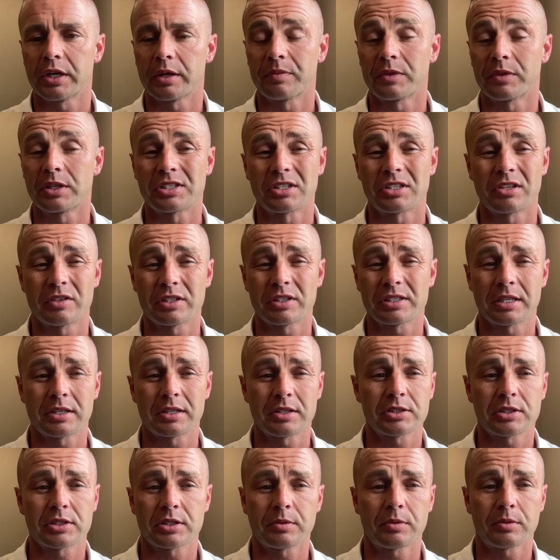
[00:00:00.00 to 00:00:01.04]
the service
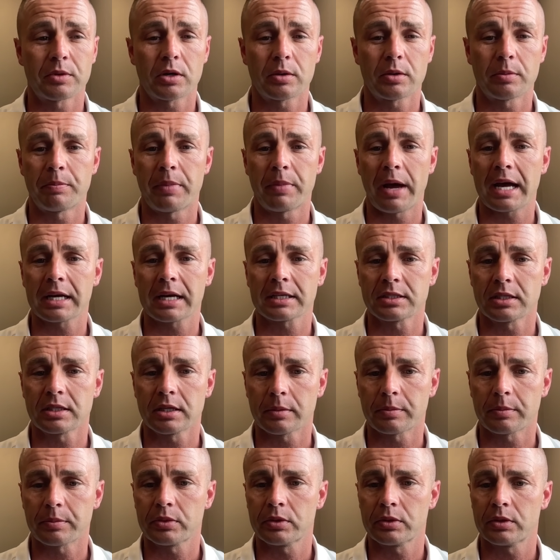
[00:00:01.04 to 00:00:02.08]
centers are backed
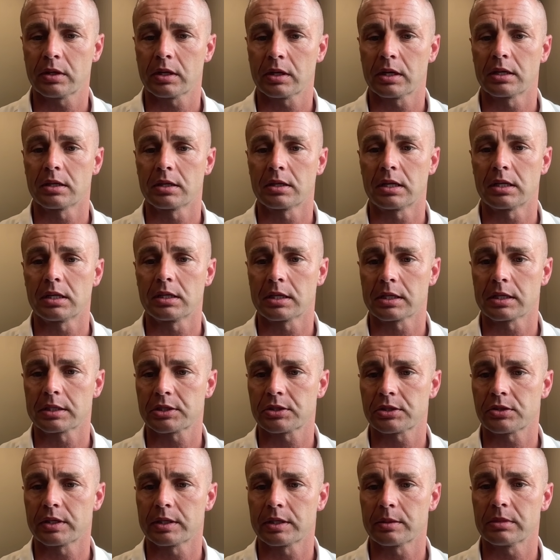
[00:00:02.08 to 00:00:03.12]
up and
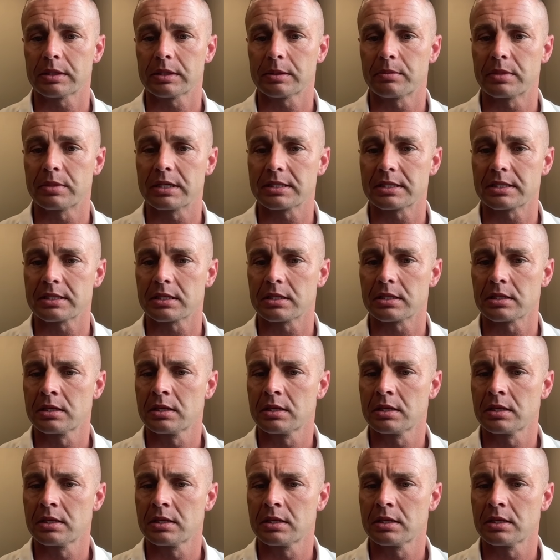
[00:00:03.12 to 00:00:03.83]
extremely busy.